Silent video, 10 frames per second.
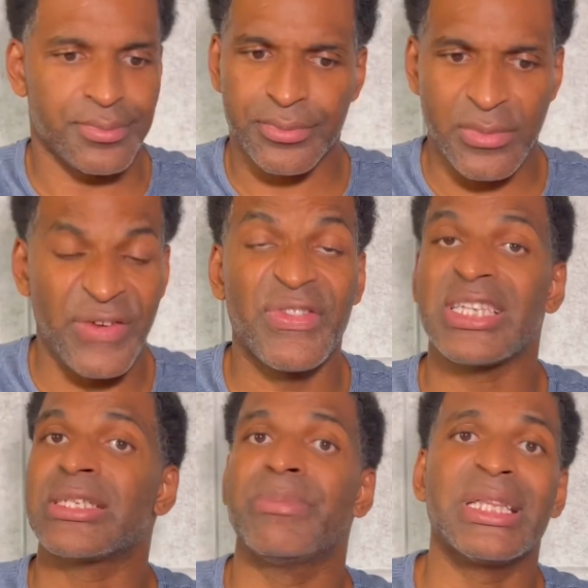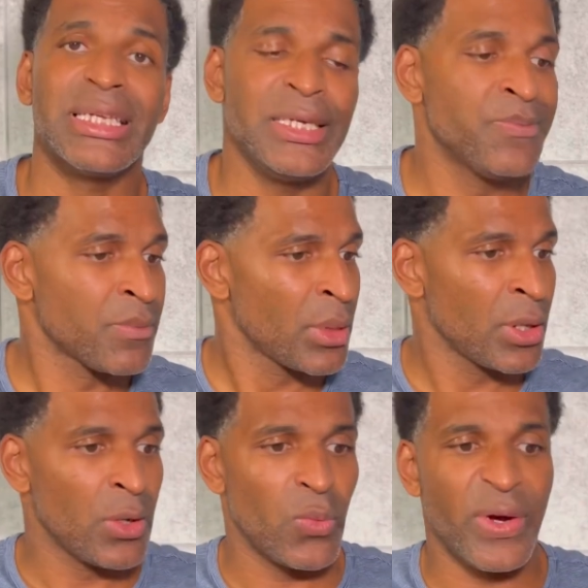flexibility,
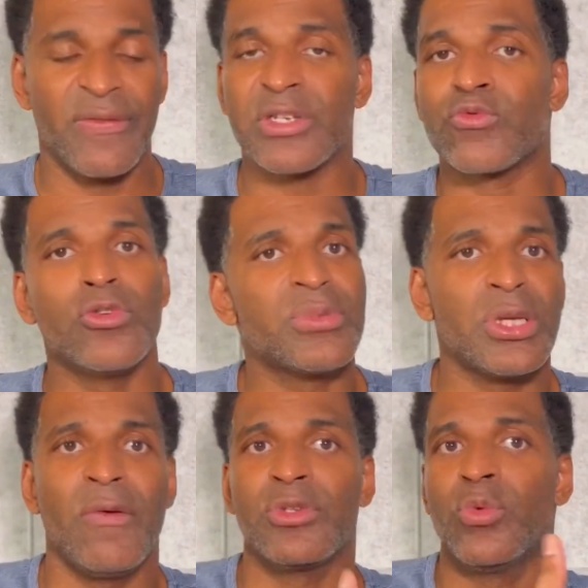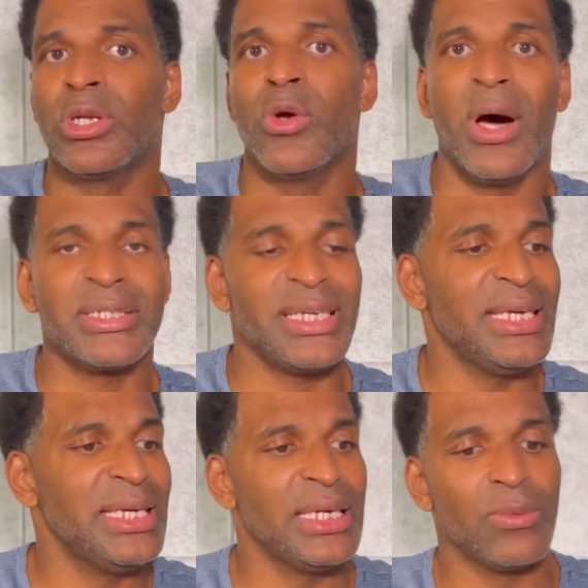whether it's room service, want to go out to
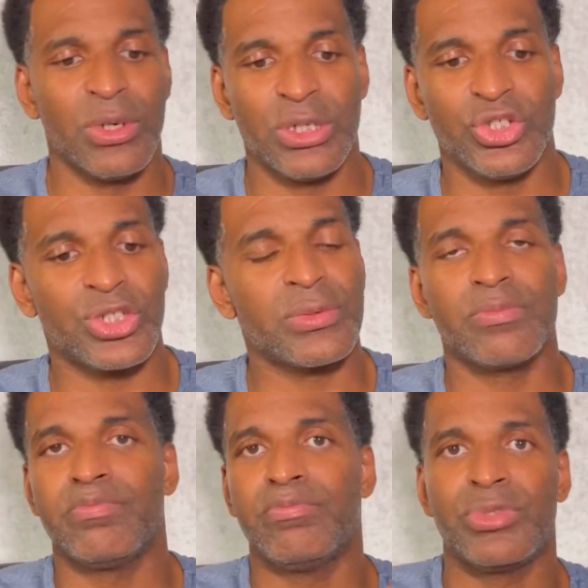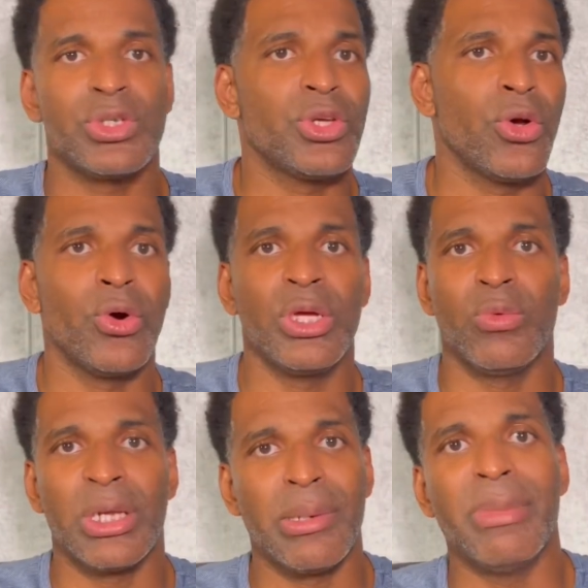eat, want to just security,
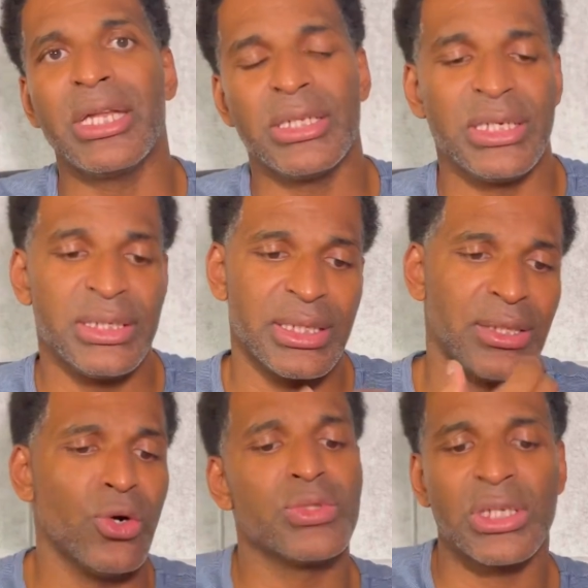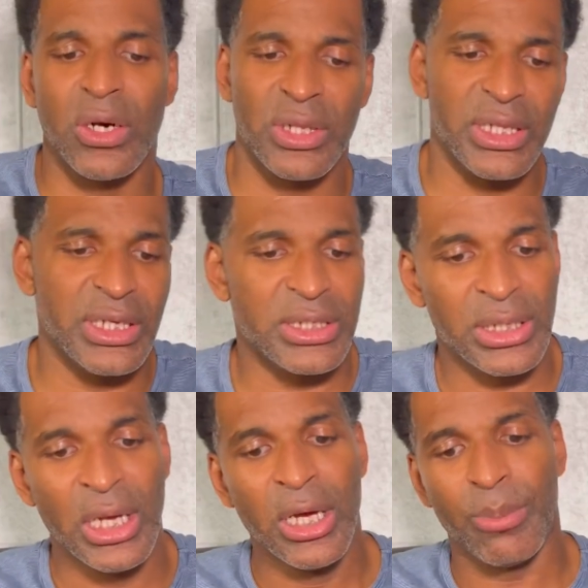want amenities, then the hotel it is.
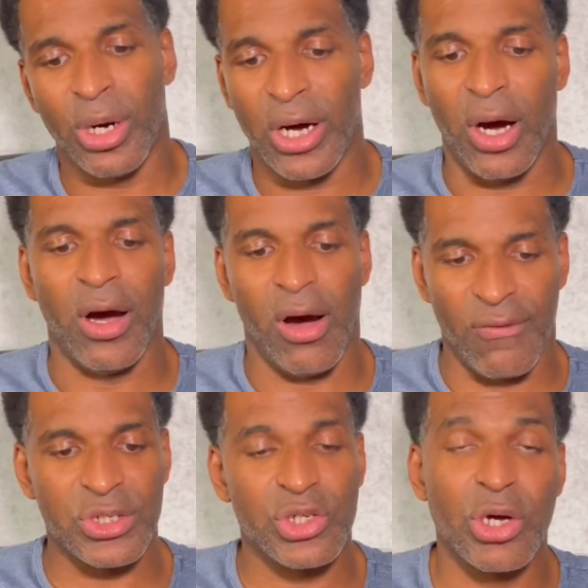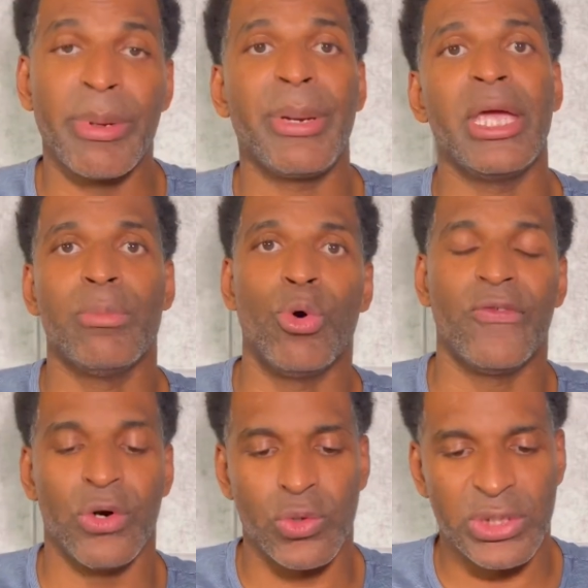But obviously you're going to be paying more
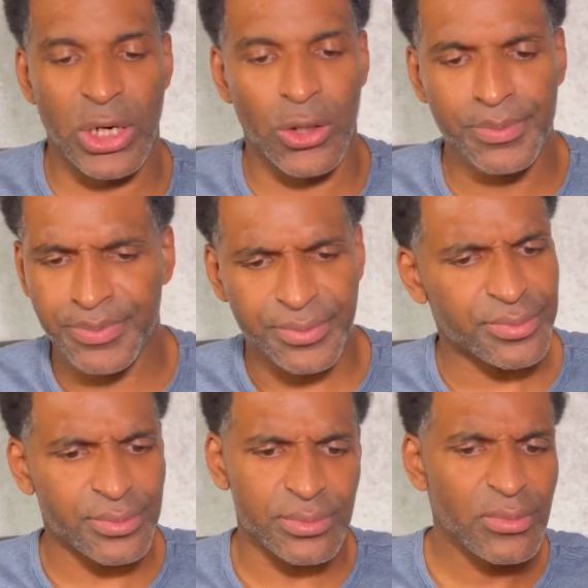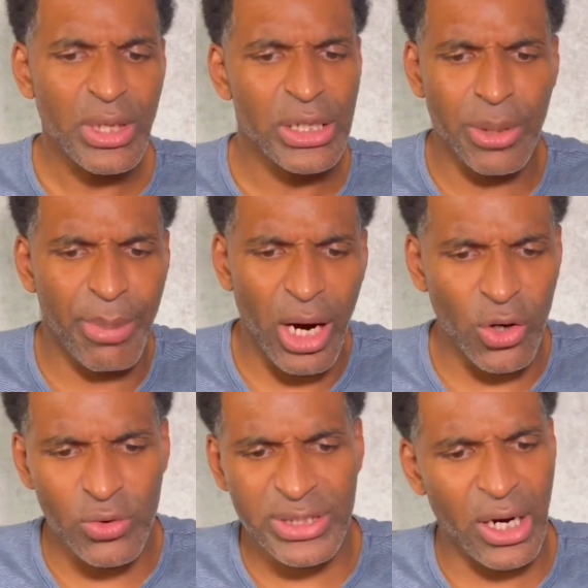for a hotel. The Pot
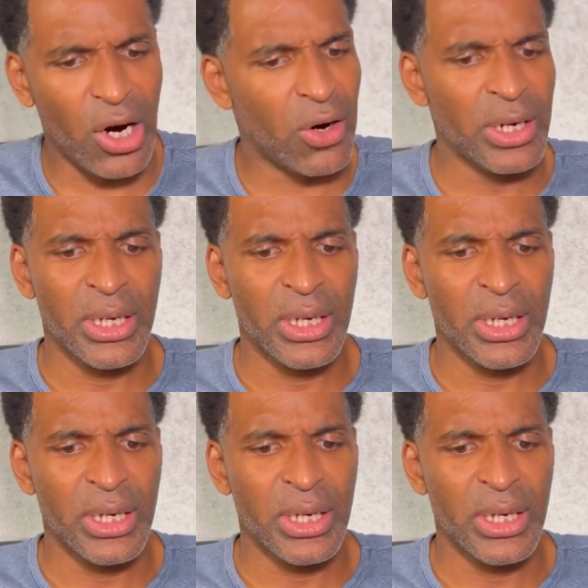Hotel,